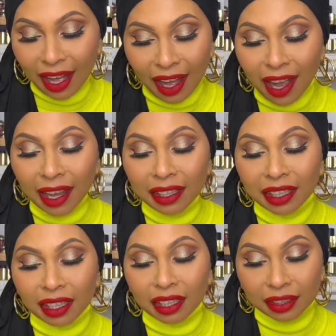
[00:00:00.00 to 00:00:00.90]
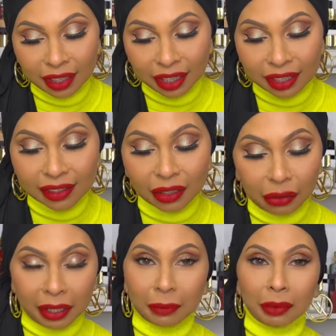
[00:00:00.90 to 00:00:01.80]
I think it's
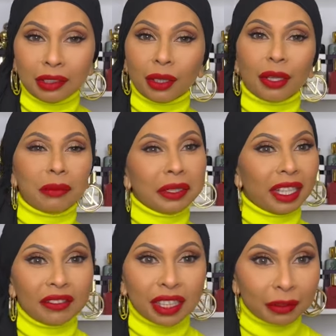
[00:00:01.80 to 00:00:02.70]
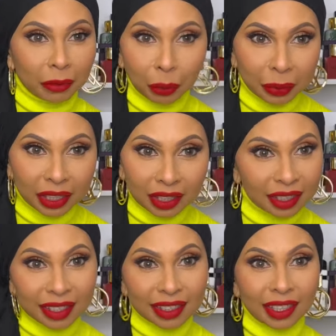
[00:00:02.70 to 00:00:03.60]
incredible. Now, everybody have their opinion and
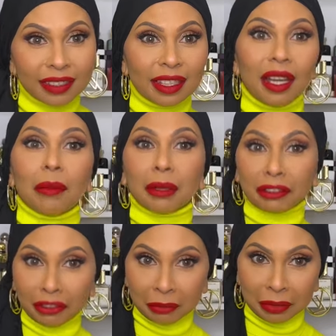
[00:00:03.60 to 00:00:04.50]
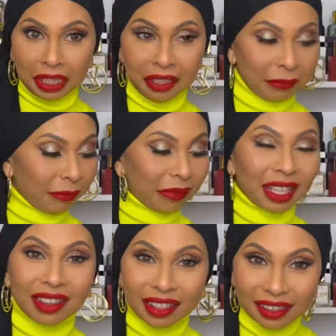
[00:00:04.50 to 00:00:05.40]
their taste, but for me,
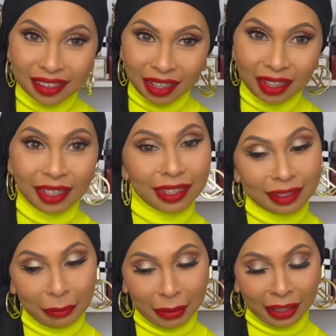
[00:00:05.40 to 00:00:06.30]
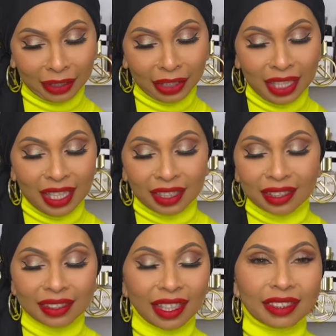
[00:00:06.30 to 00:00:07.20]
this here is a banger.
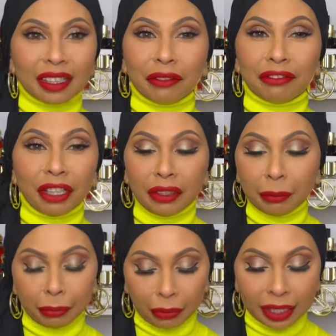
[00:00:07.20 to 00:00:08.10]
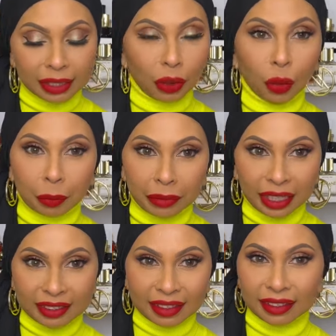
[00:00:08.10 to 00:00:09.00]
This has a very bright opening,
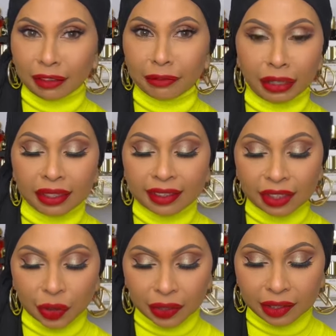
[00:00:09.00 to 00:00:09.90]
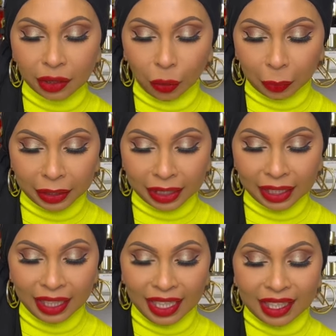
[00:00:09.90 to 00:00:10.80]
as I said, very citrusy
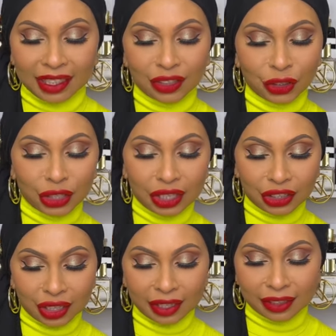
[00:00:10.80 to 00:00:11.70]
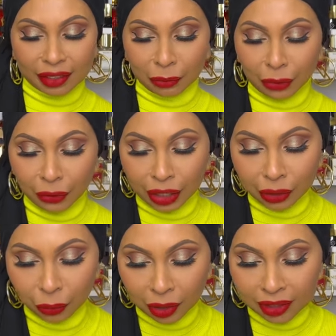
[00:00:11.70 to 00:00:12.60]
opening. There's ginger, there's some green
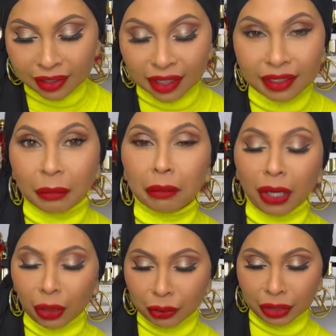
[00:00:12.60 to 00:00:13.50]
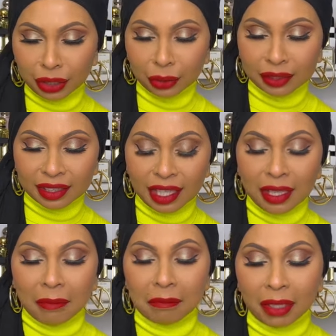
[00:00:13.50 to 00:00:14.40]
nuance, there's some powdery notes,
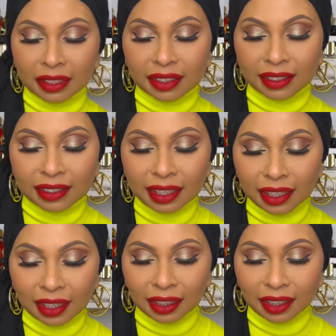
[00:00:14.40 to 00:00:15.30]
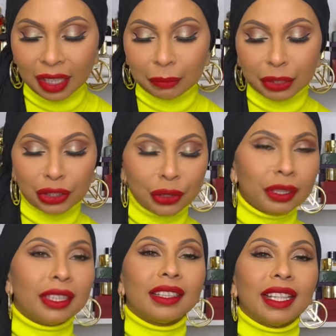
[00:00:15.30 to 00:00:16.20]
musk, cedar,
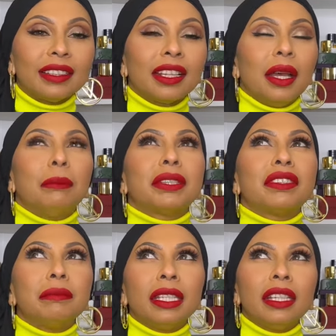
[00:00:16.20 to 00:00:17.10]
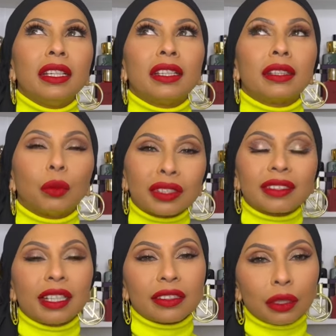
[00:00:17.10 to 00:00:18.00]
patchouli, like. But to me, what
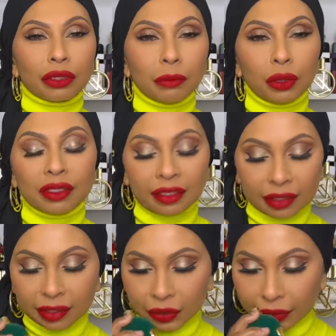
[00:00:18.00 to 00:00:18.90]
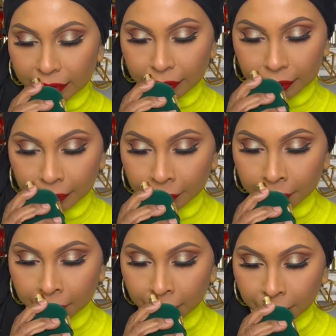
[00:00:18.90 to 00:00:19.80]
stands out the most is the citruses.
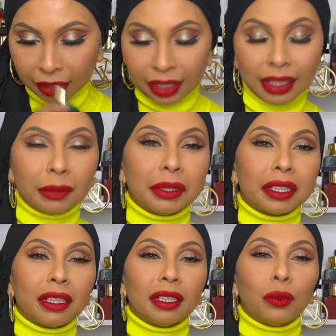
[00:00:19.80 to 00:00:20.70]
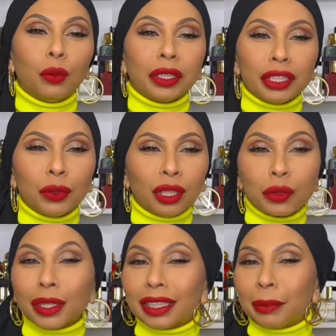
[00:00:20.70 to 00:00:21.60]
A little bit of woody nuance
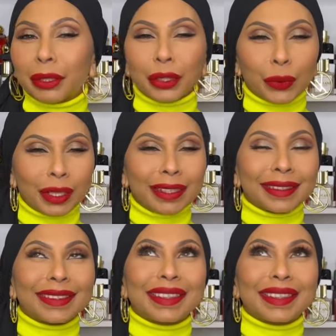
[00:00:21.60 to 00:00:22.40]
with a little bit of greenness.